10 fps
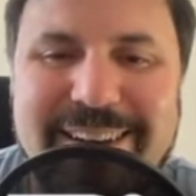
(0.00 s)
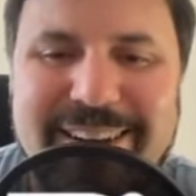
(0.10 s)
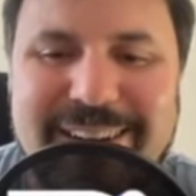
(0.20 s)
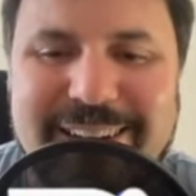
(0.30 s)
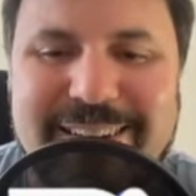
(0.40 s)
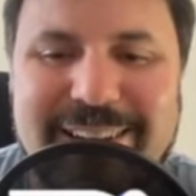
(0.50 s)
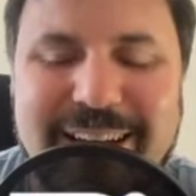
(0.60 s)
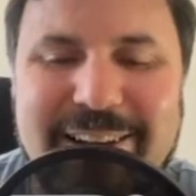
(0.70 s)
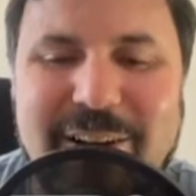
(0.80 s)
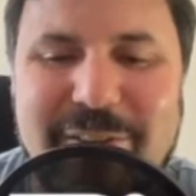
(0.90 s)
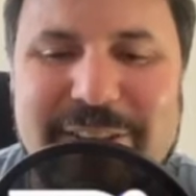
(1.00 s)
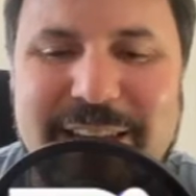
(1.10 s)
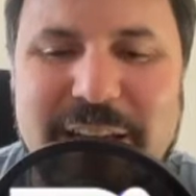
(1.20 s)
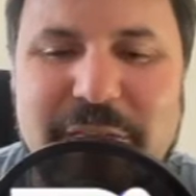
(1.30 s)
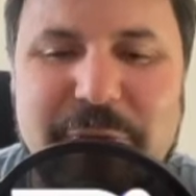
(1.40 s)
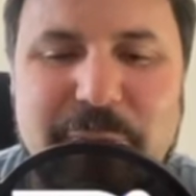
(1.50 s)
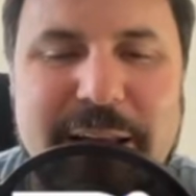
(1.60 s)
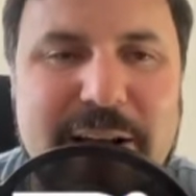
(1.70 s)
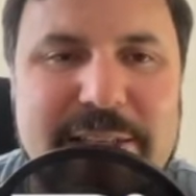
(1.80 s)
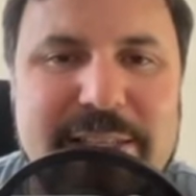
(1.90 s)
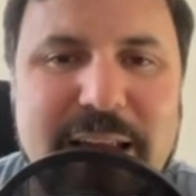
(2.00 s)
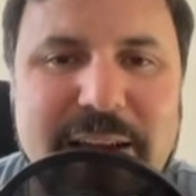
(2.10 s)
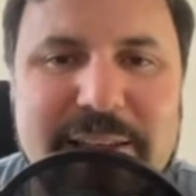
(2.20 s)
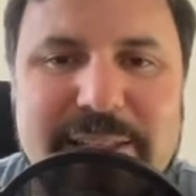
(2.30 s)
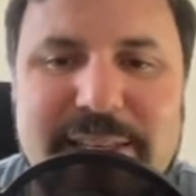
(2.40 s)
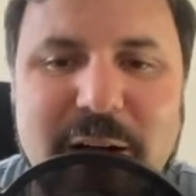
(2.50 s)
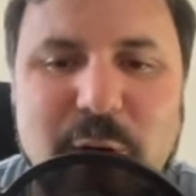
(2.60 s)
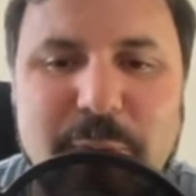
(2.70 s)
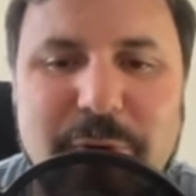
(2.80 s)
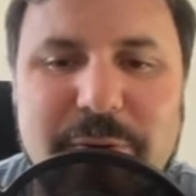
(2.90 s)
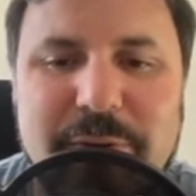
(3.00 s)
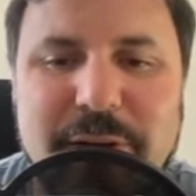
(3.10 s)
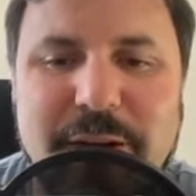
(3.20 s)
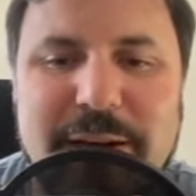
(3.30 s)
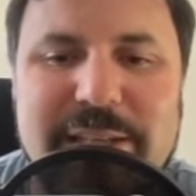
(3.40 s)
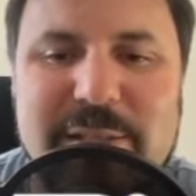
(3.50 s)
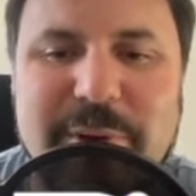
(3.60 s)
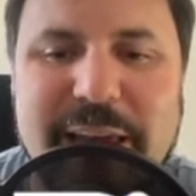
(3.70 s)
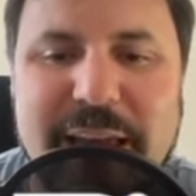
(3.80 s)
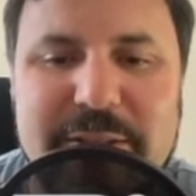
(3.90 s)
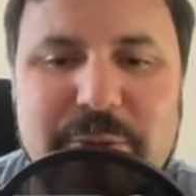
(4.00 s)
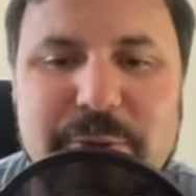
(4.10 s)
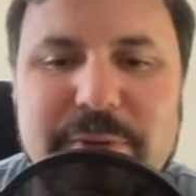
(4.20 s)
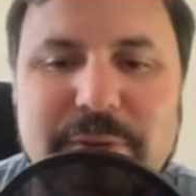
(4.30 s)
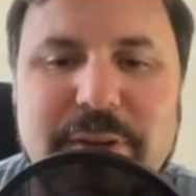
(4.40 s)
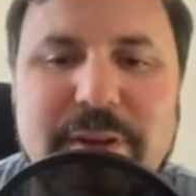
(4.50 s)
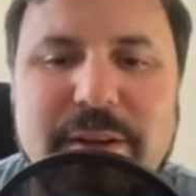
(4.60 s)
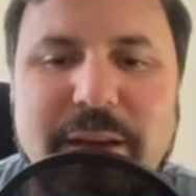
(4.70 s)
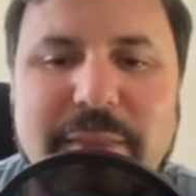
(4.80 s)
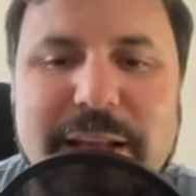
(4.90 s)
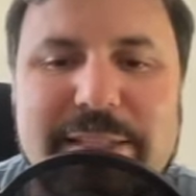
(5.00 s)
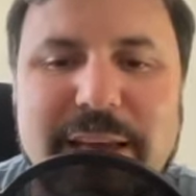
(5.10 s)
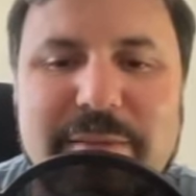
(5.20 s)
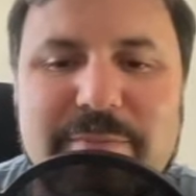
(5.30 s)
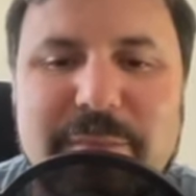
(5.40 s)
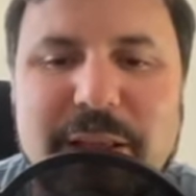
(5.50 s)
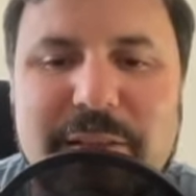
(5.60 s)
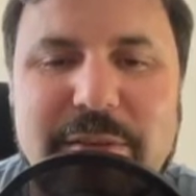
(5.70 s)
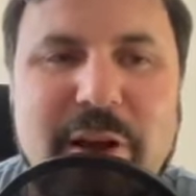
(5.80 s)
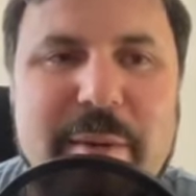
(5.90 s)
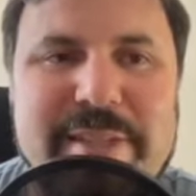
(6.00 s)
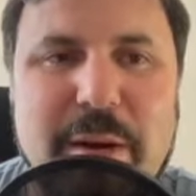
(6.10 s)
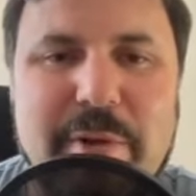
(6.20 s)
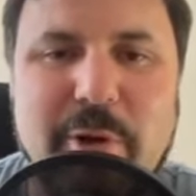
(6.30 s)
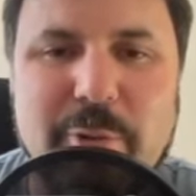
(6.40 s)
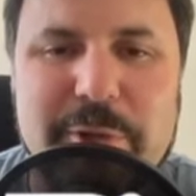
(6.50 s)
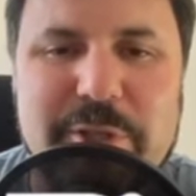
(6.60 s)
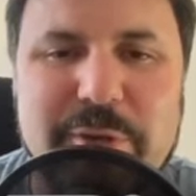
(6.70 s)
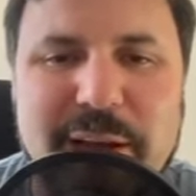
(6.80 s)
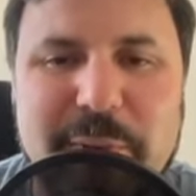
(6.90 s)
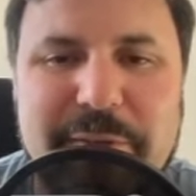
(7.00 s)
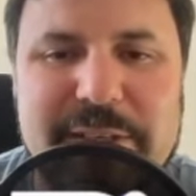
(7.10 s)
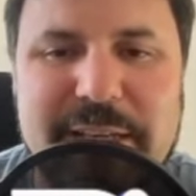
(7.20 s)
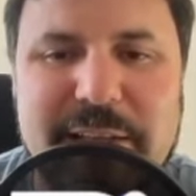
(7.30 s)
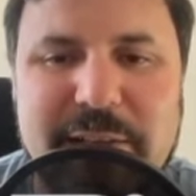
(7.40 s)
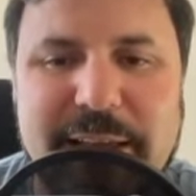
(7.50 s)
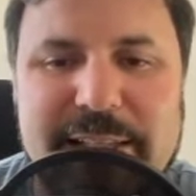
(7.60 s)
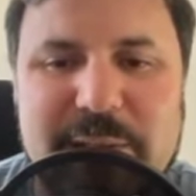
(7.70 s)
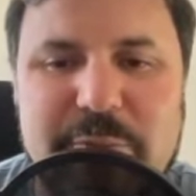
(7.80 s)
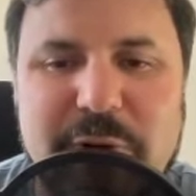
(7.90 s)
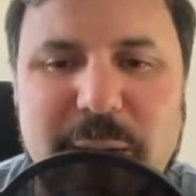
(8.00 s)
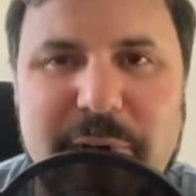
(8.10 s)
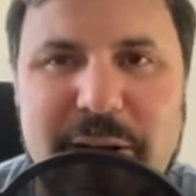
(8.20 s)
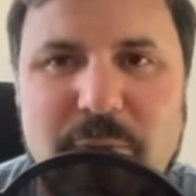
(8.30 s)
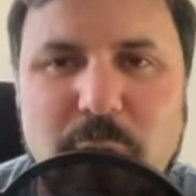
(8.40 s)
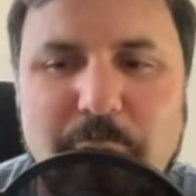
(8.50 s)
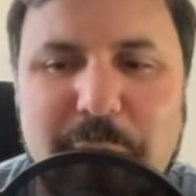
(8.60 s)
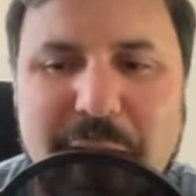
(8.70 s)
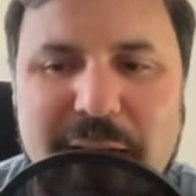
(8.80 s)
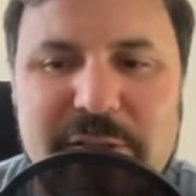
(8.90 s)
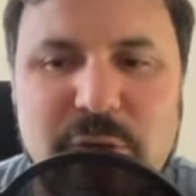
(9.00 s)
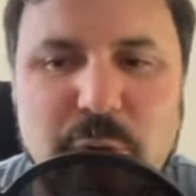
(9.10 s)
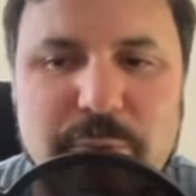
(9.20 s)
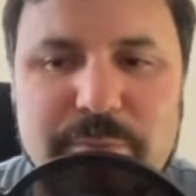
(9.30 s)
Uh, I call this like a three out of ten. It's terrible. Uh, it needs to be canceled, and that's it. Leave a comment down below with what you think about this. Hit the like and subscribe button. We'll be back soon.